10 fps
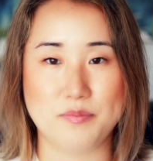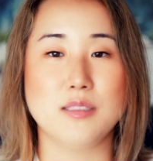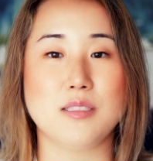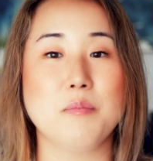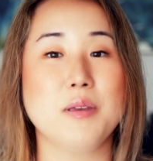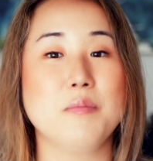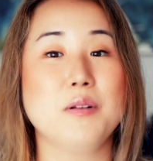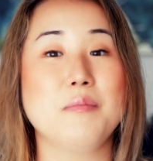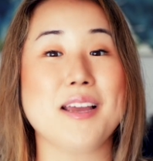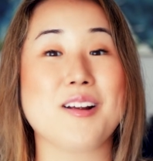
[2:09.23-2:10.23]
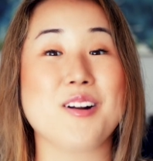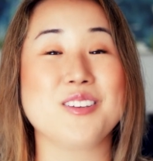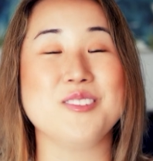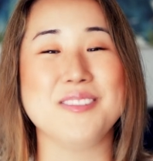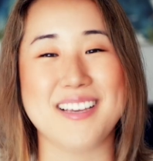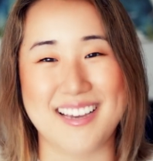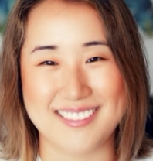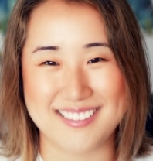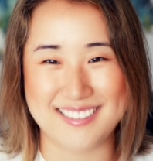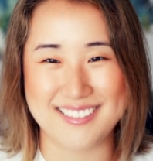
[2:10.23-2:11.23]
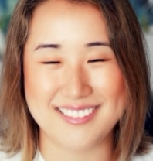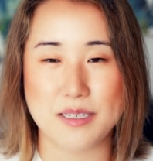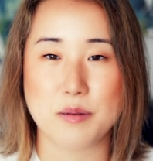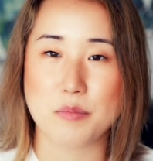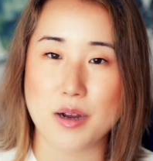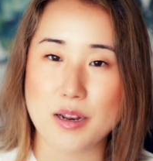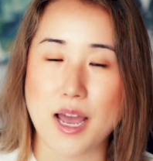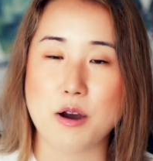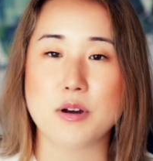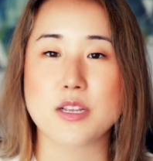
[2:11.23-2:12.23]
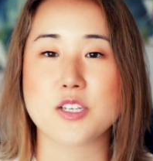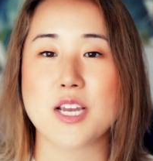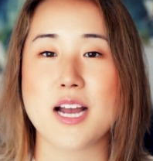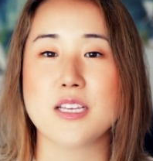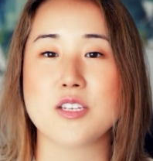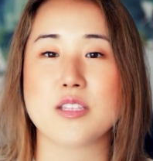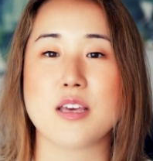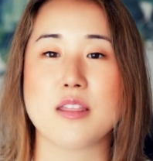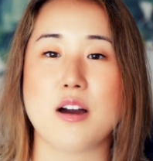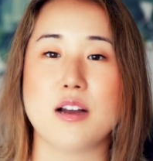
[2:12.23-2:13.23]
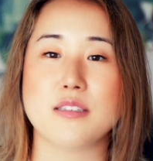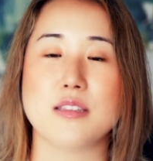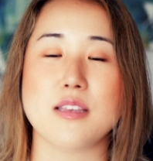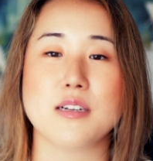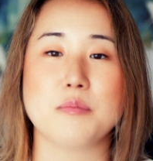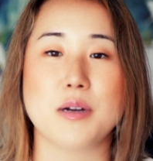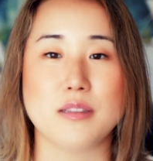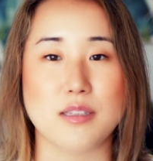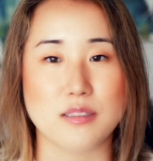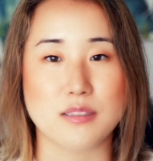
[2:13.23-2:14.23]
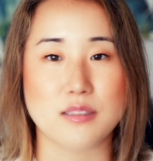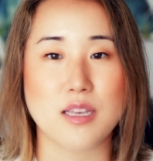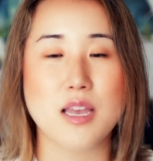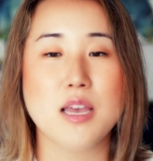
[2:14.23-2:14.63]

Some people might argue yes, but I want to challenge that thought to think about this.